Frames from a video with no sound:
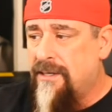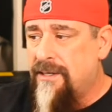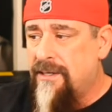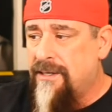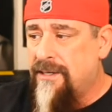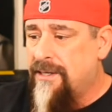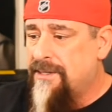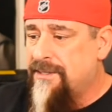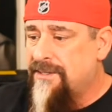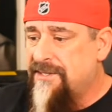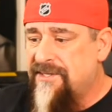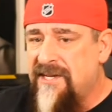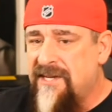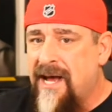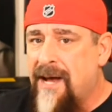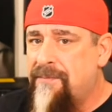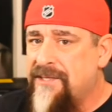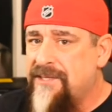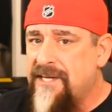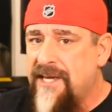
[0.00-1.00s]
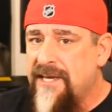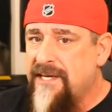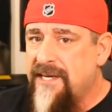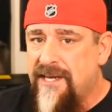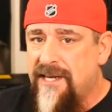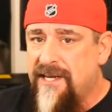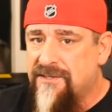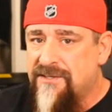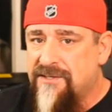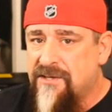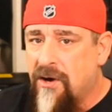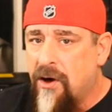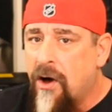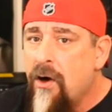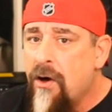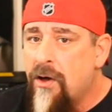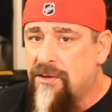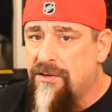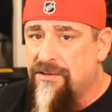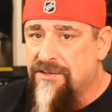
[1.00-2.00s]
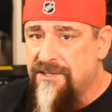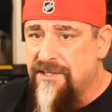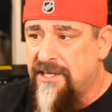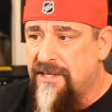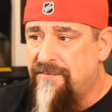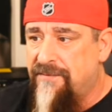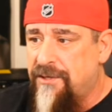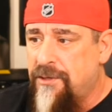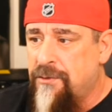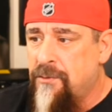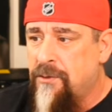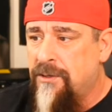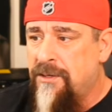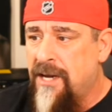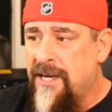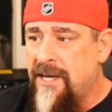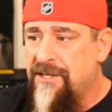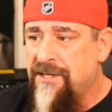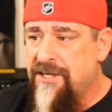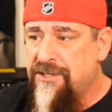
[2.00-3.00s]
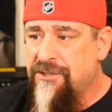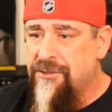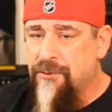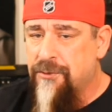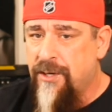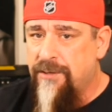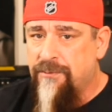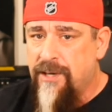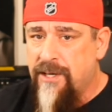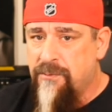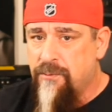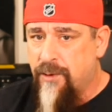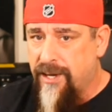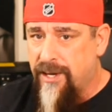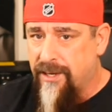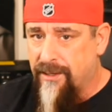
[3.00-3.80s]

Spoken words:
Stop taking his calls if you are not a Detroit Red Wing.